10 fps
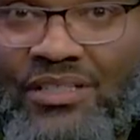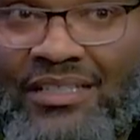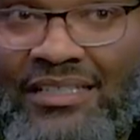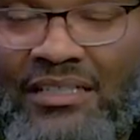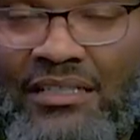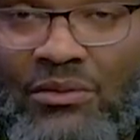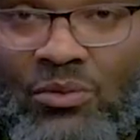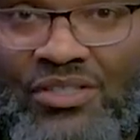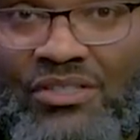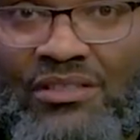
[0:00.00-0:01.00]
in uh,
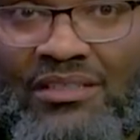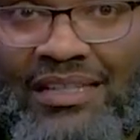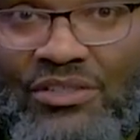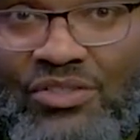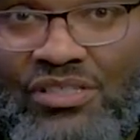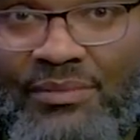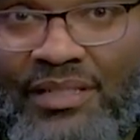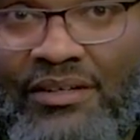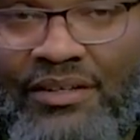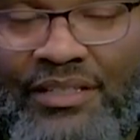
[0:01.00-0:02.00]
Western Theological
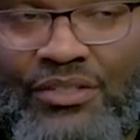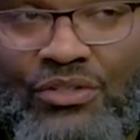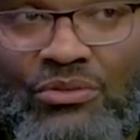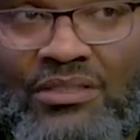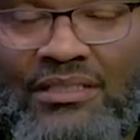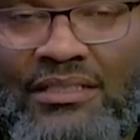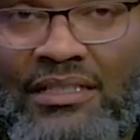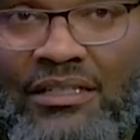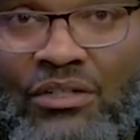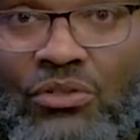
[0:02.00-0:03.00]
Seminary, you could
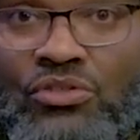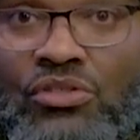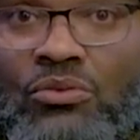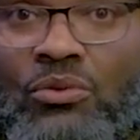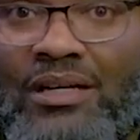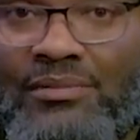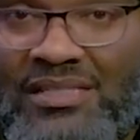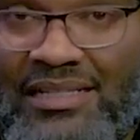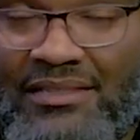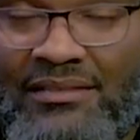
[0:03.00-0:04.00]
uh, go to the
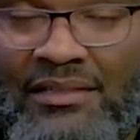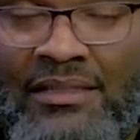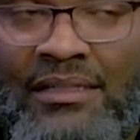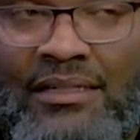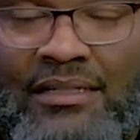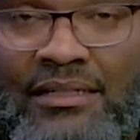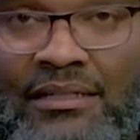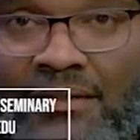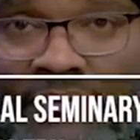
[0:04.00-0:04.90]
website. Um,